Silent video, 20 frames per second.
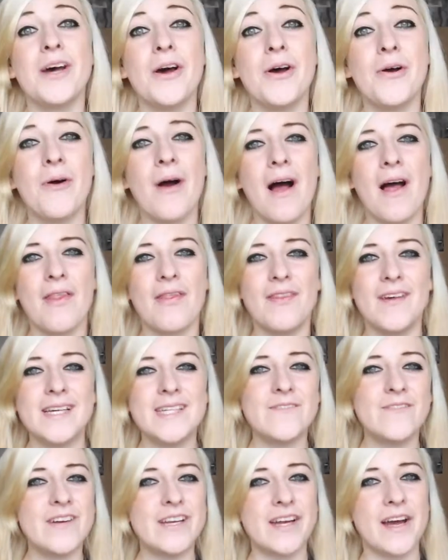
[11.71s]
So
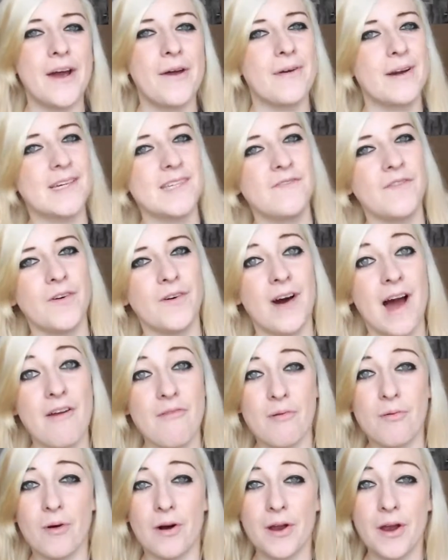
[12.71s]
this video is for
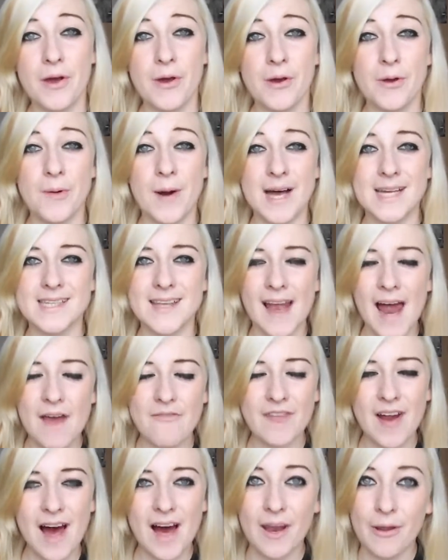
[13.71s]
everyone who has
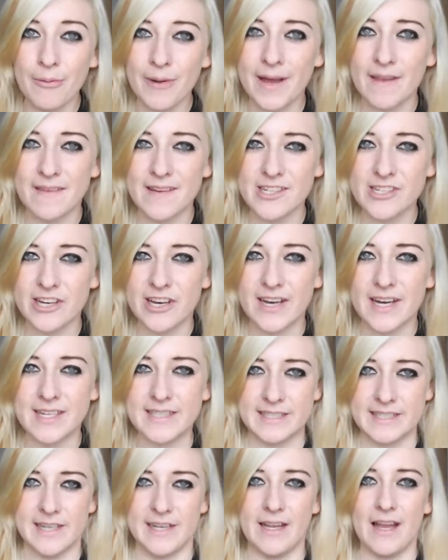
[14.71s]
left Halloween this year
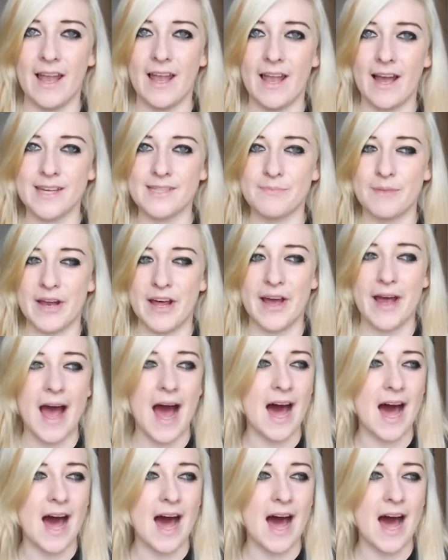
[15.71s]
till last minute